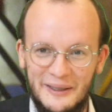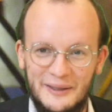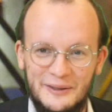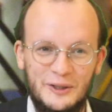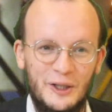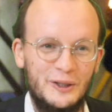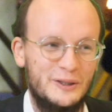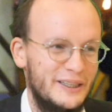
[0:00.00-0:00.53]

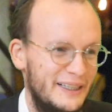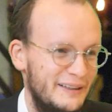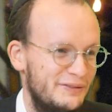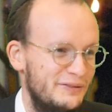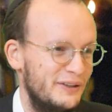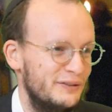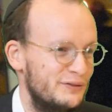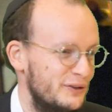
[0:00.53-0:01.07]
totally
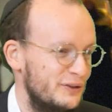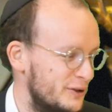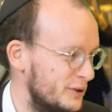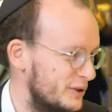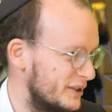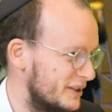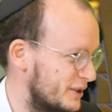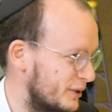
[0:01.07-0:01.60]
feel free to
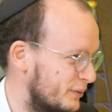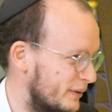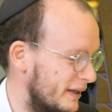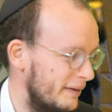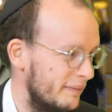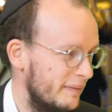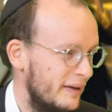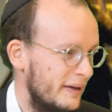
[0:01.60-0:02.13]

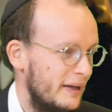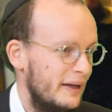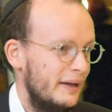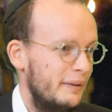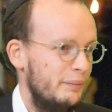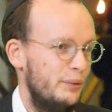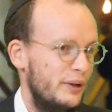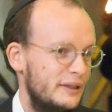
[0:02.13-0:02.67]
disagree.
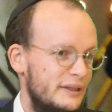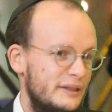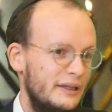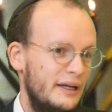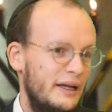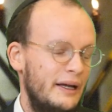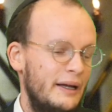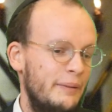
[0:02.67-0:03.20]
But
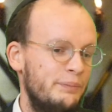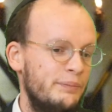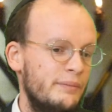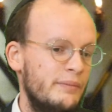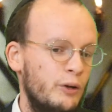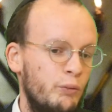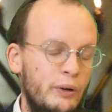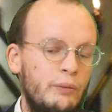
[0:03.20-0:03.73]

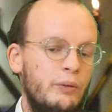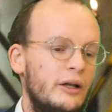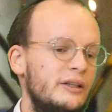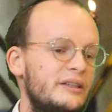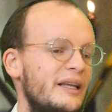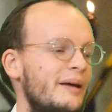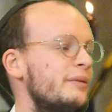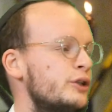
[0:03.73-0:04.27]
we want
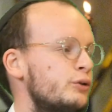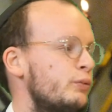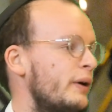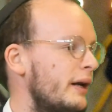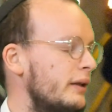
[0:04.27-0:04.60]
them as well.